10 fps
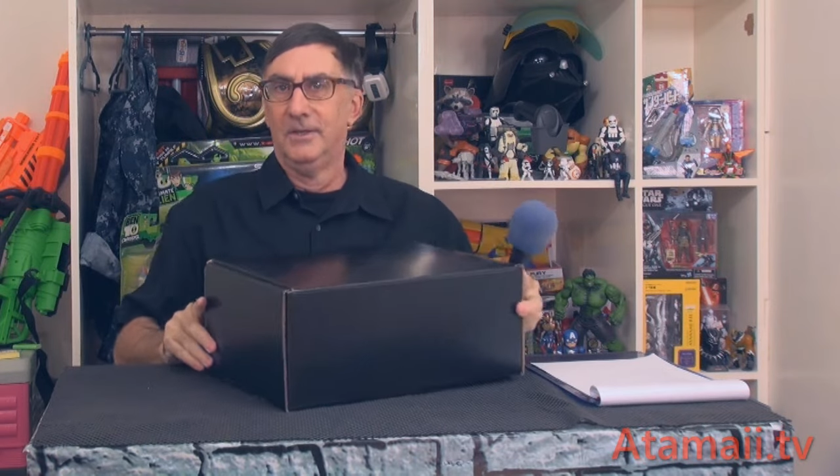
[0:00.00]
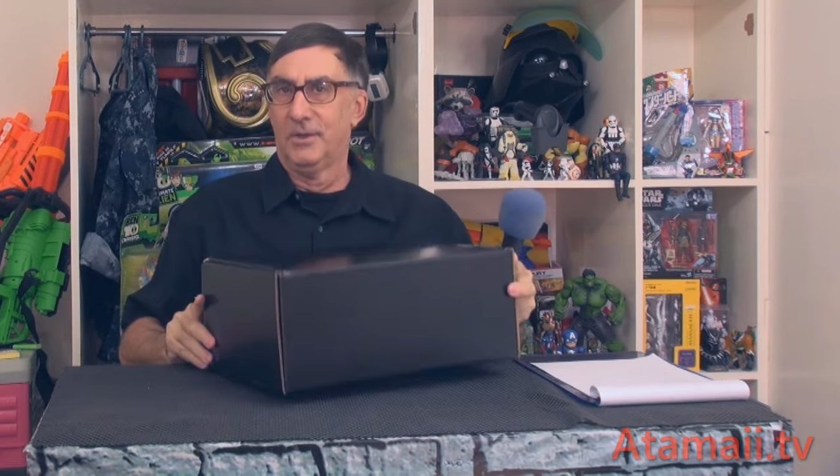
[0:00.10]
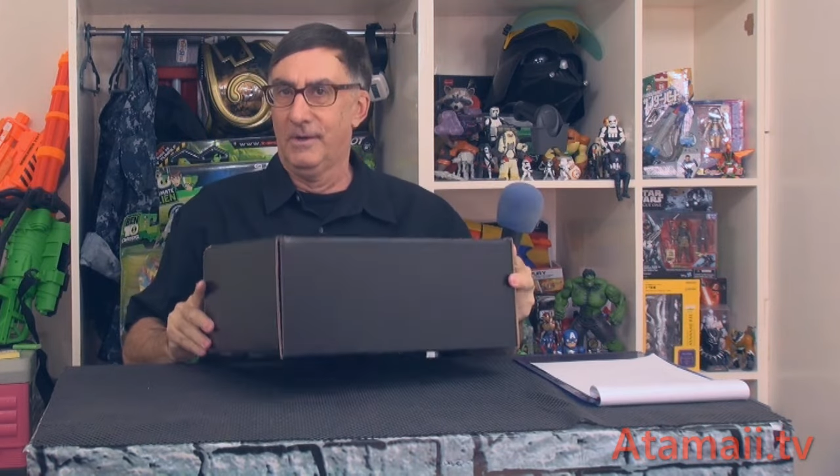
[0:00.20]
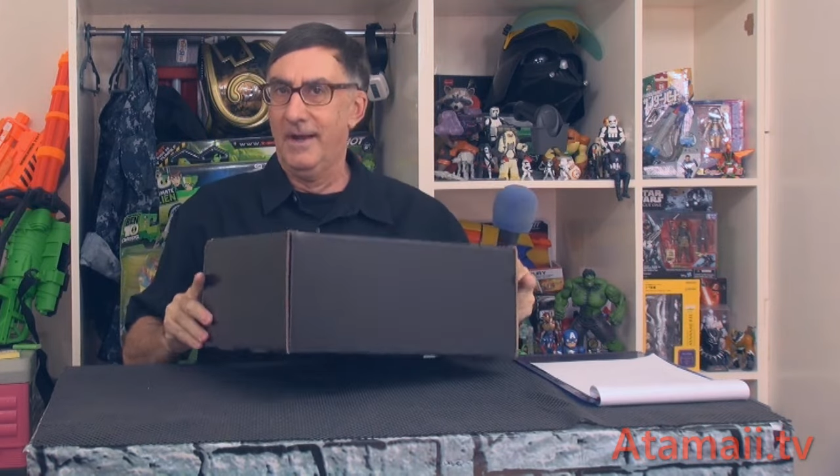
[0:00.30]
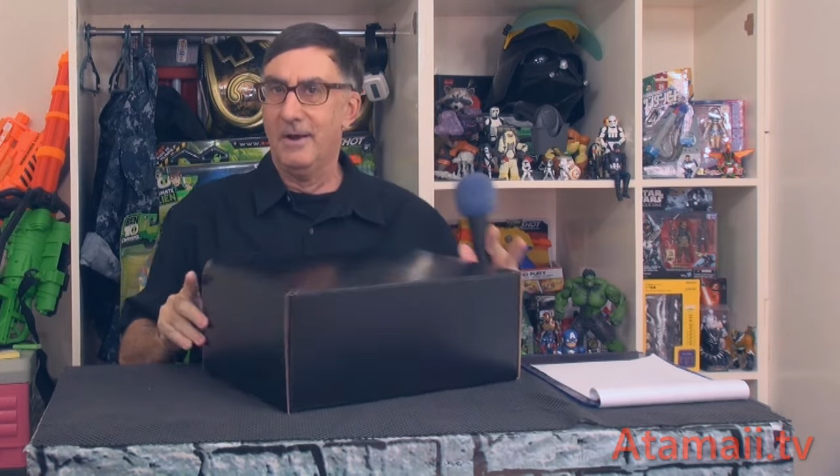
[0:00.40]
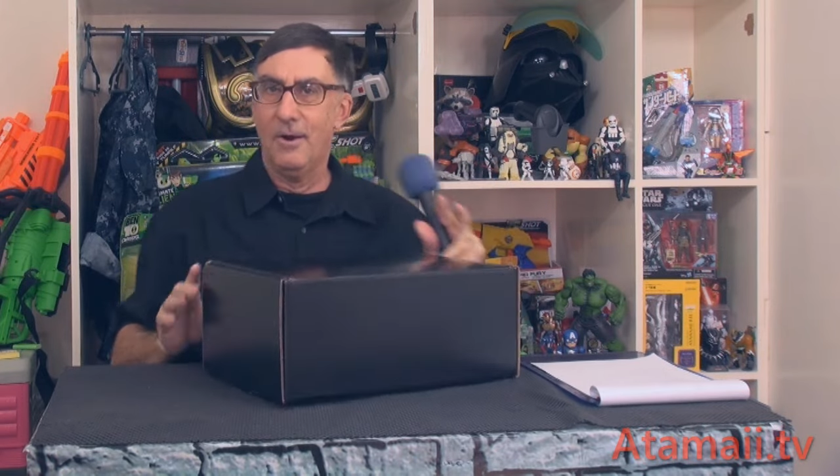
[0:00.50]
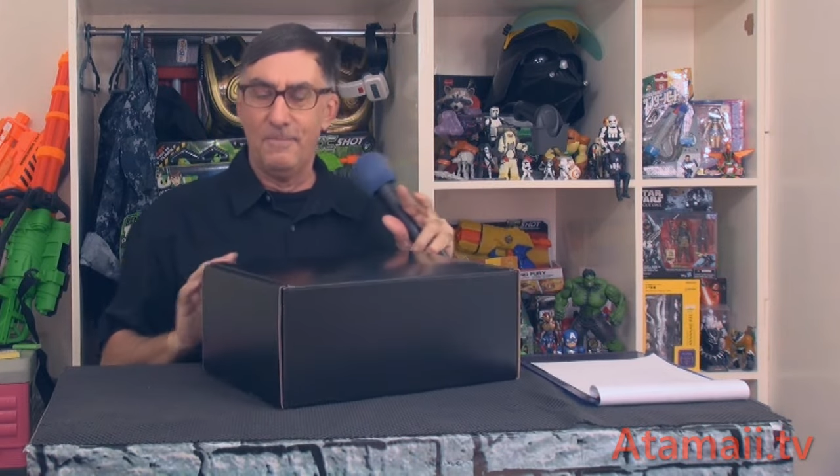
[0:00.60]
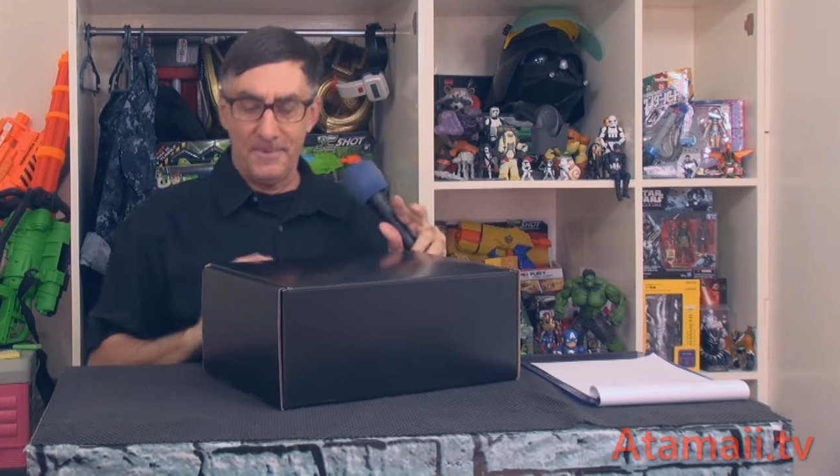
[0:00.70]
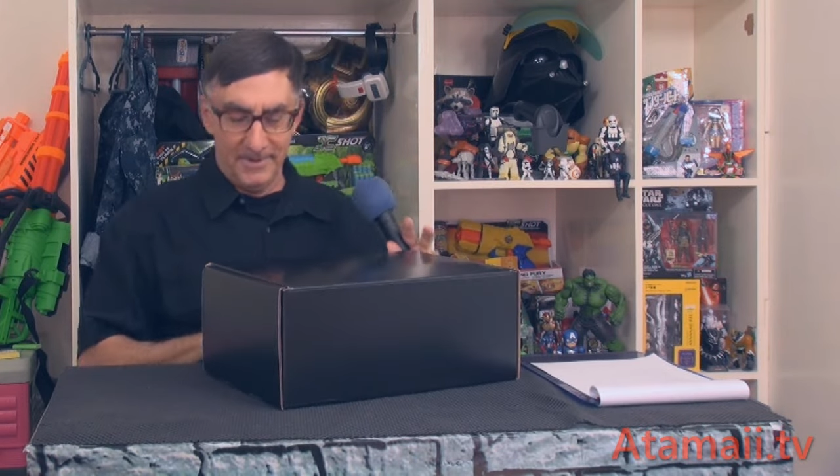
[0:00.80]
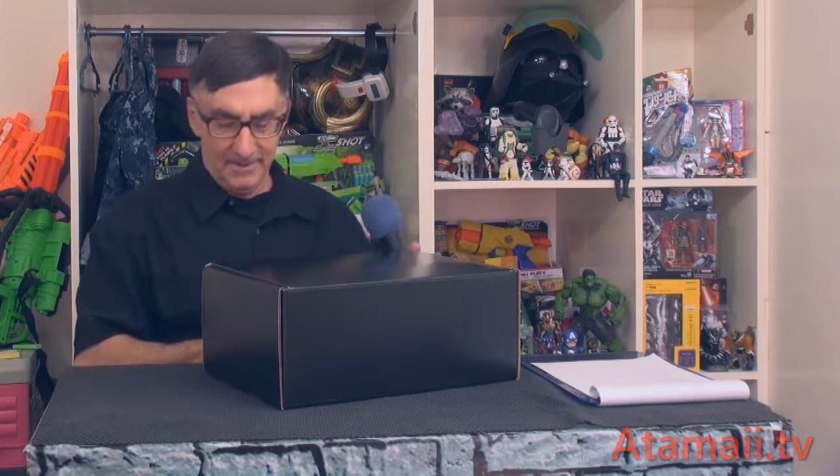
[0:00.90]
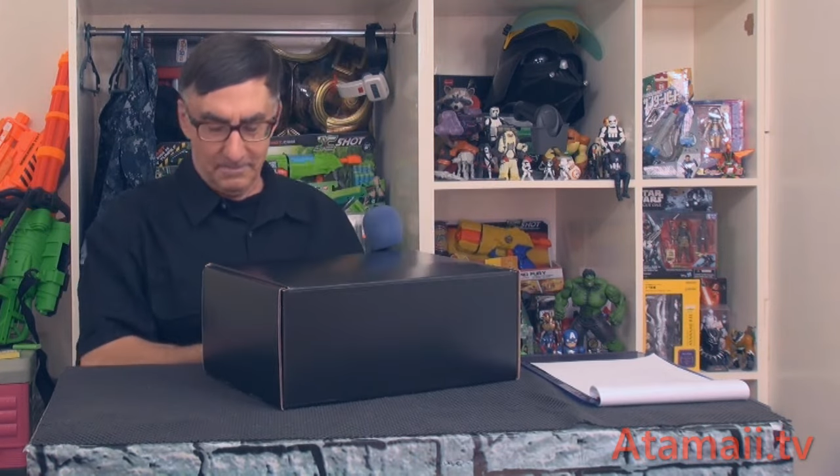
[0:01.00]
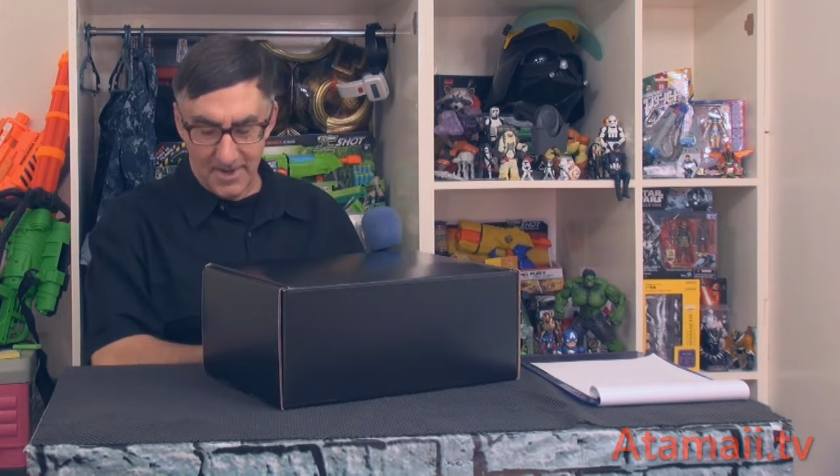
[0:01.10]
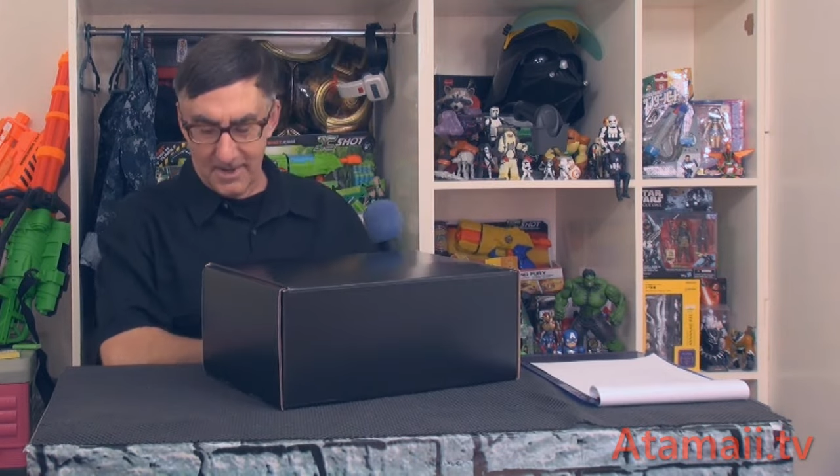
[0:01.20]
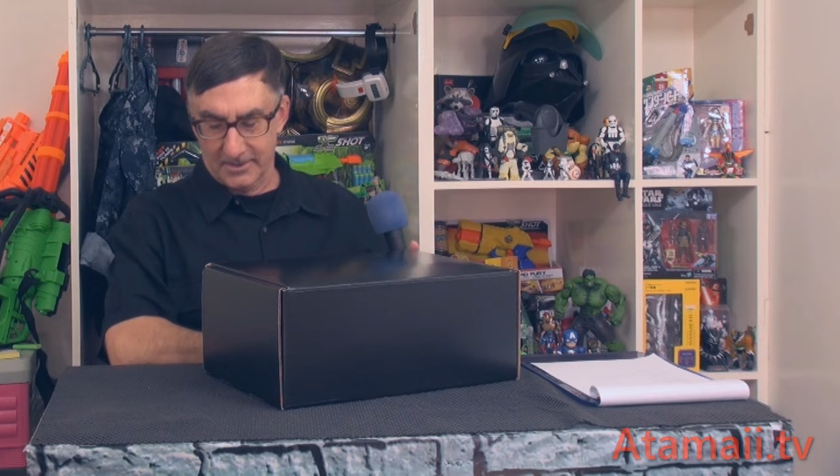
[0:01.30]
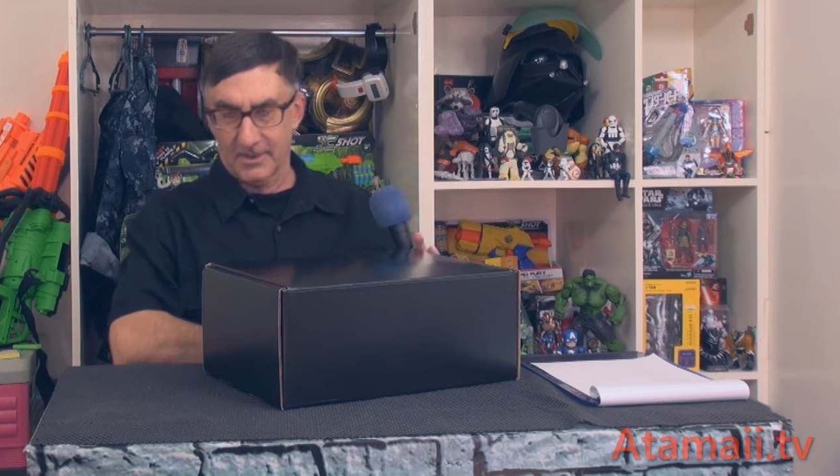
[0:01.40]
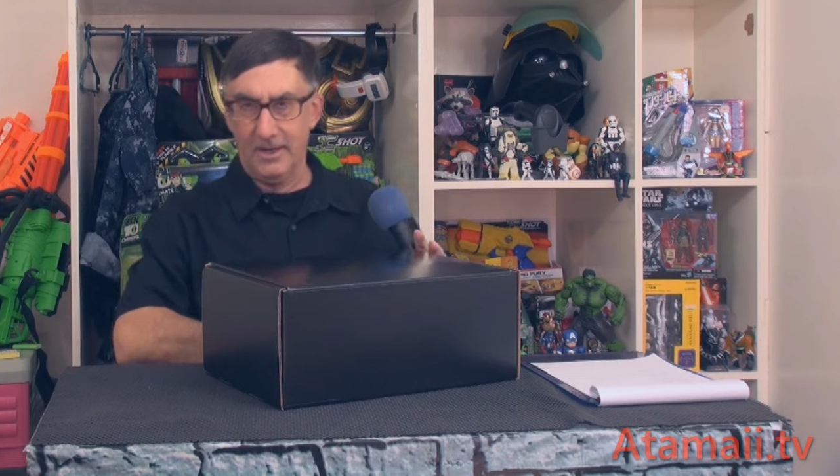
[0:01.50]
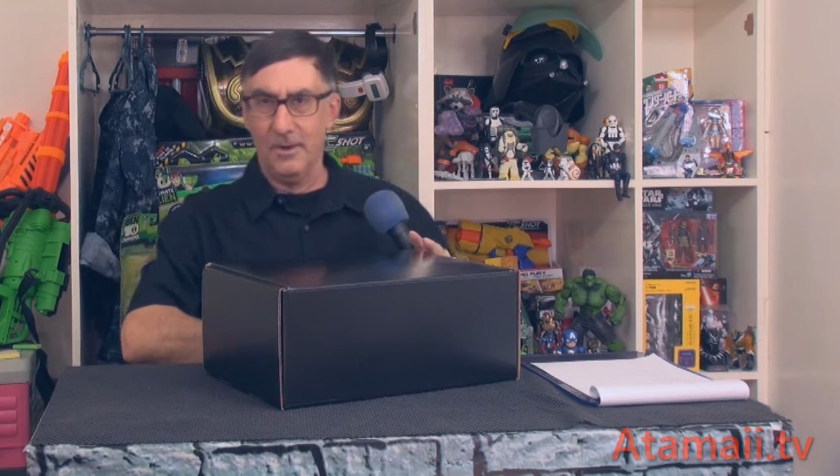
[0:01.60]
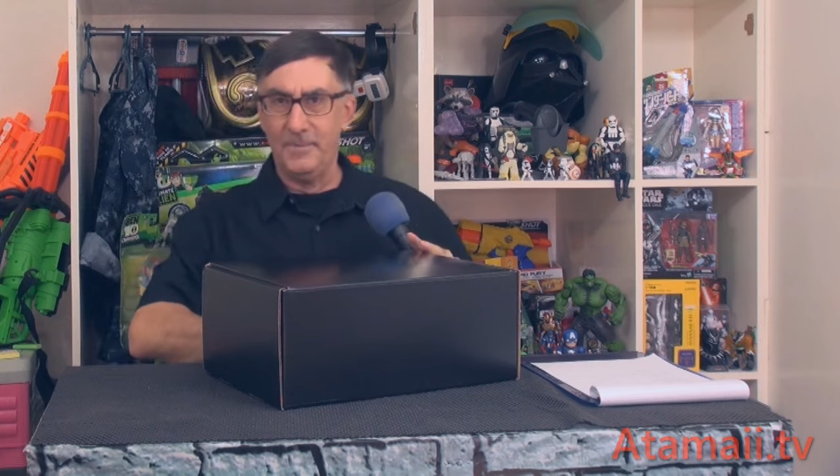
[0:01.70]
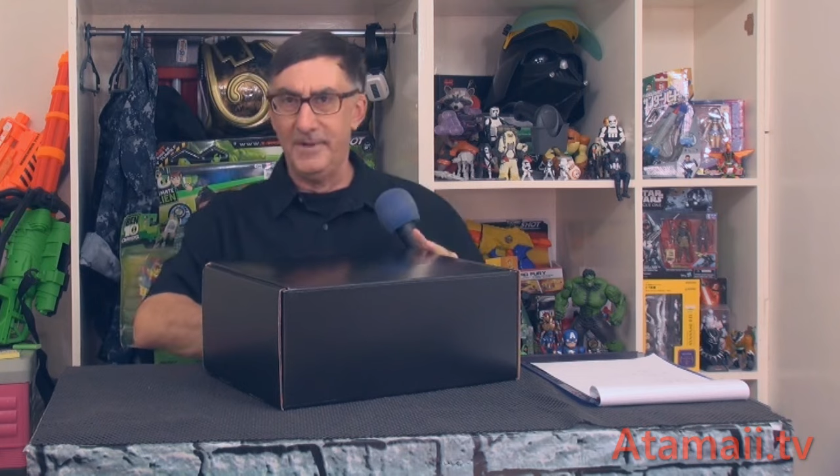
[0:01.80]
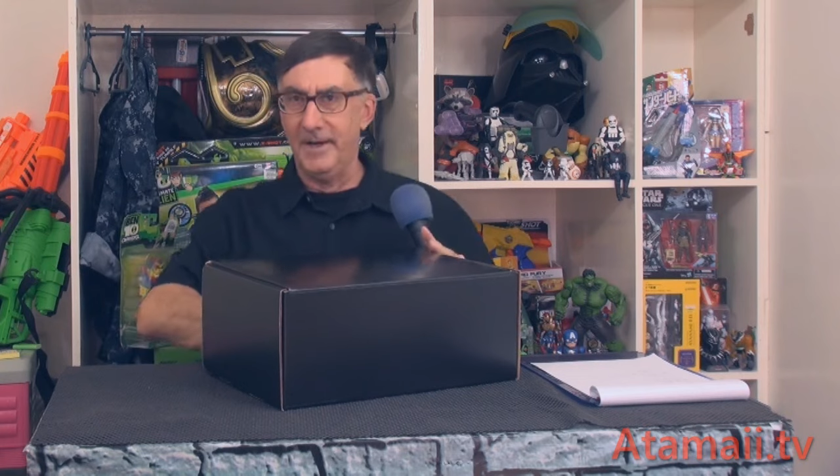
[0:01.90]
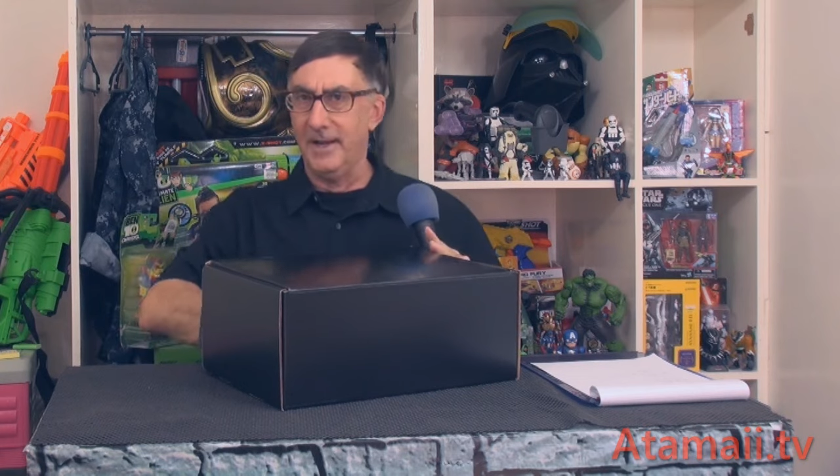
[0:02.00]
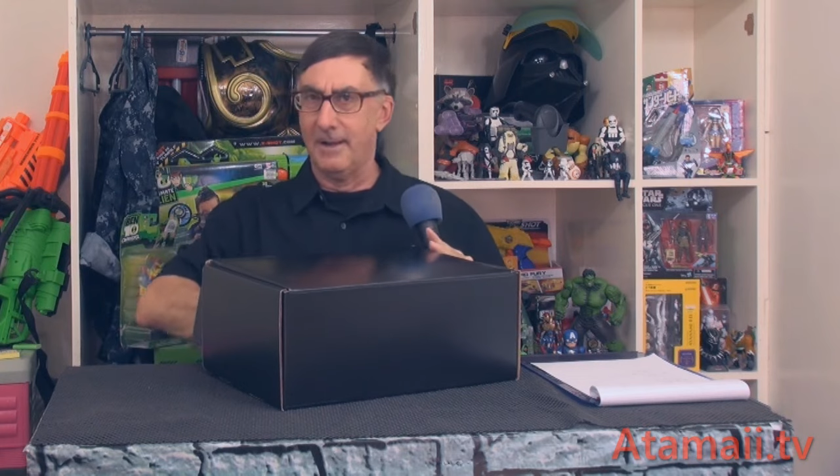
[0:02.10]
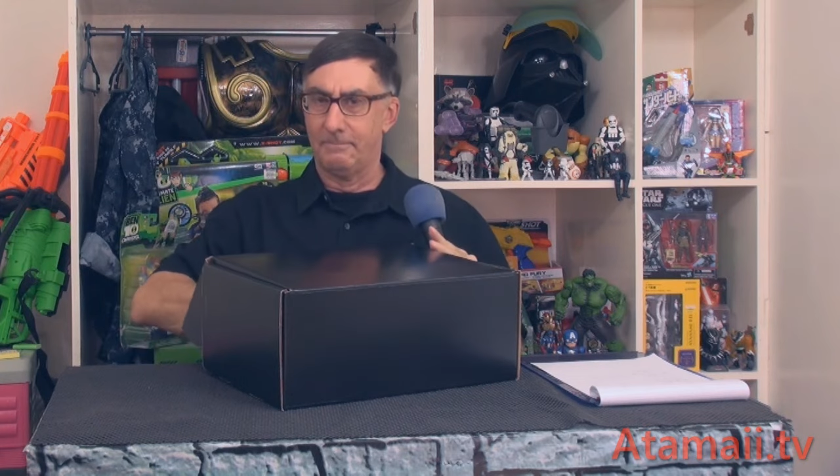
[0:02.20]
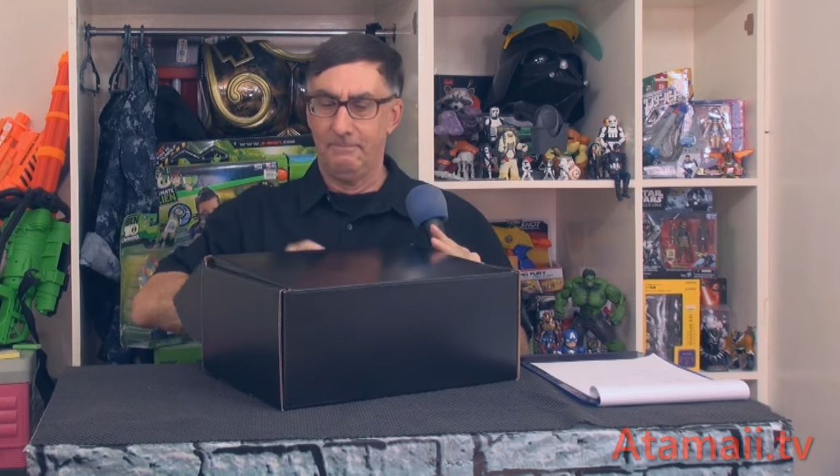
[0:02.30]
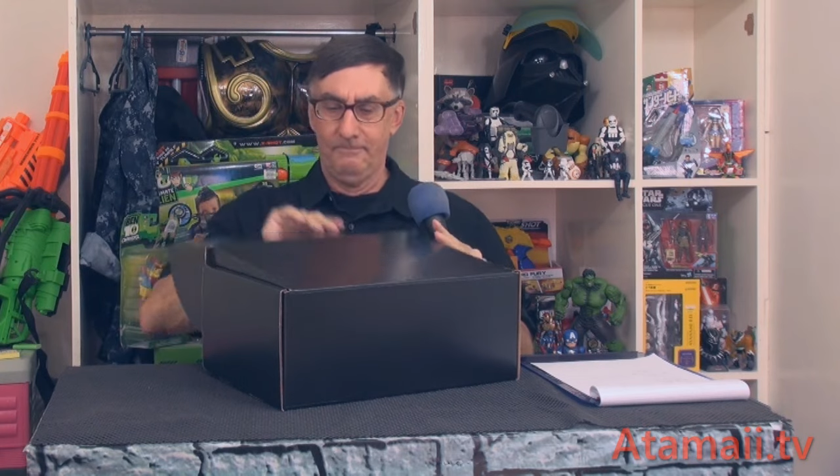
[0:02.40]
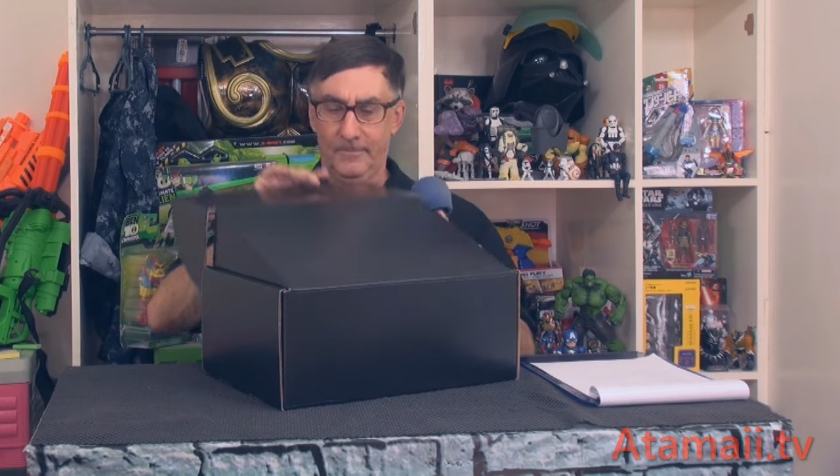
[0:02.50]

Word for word: So I open the box. I open it up.